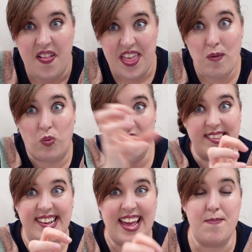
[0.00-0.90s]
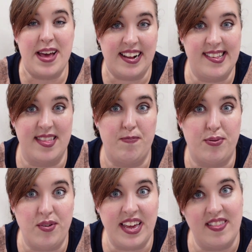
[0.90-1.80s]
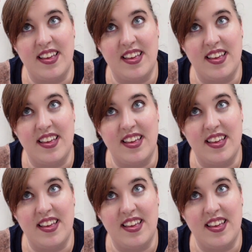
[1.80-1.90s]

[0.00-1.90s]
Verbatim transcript: they want to get back to the point.